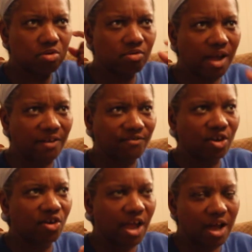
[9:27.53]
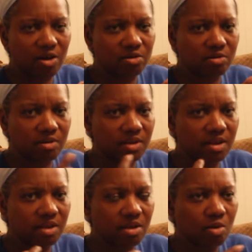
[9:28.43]
got to figure out
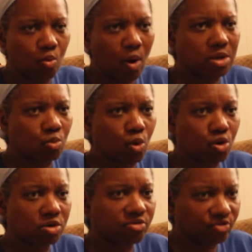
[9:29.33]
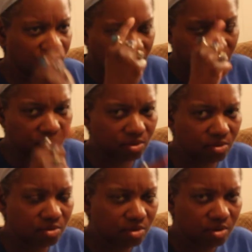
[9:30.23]
what works for you
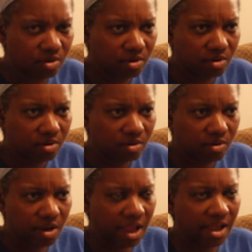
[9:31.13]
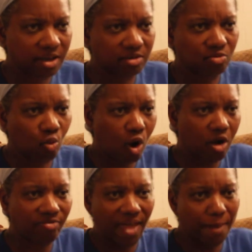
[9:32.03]
and
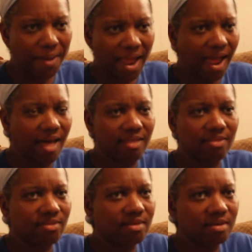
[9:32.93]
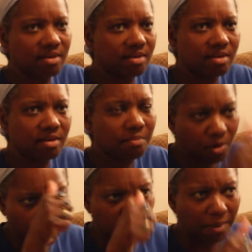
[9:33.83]
walk that path.
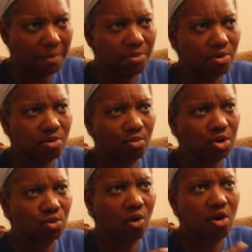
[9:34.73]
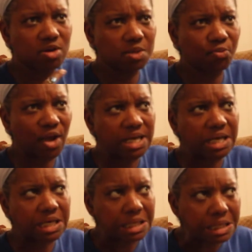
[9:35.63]
But remember, when you are
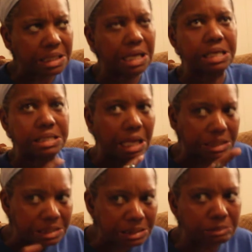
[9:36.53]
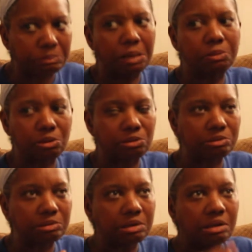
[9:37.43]
spreading and telling
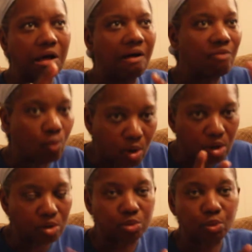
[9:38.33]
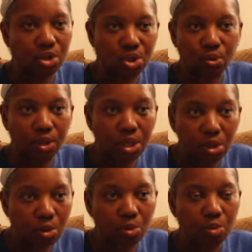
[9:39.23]
people of the world what you do,